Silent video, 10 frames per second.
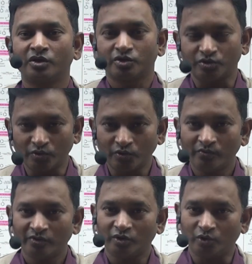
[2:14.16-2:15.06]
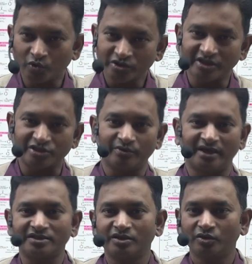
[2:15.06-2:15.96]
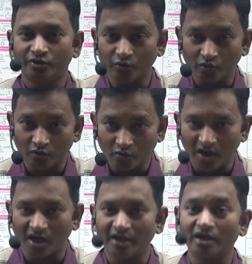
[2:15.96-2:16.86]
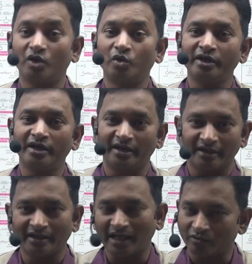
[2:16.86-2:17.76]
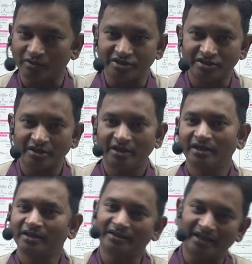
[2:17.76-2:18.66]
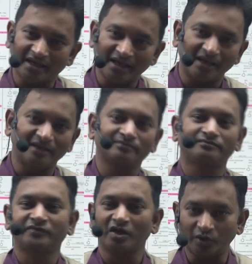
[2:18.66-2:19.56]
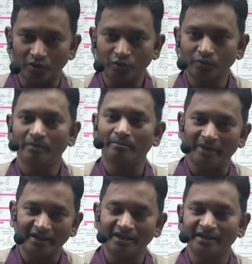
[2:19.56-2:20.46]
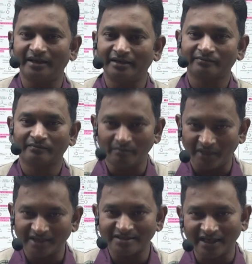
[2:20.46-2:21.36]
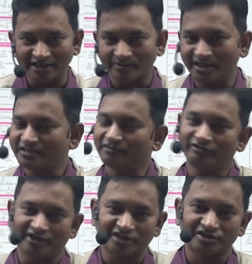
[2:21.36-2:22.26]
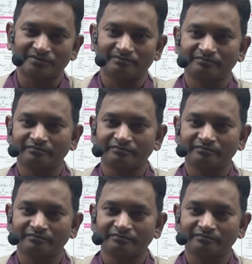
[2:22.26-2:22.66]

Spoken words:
So those students who are good in calculation, they can do better in maths as well as physics,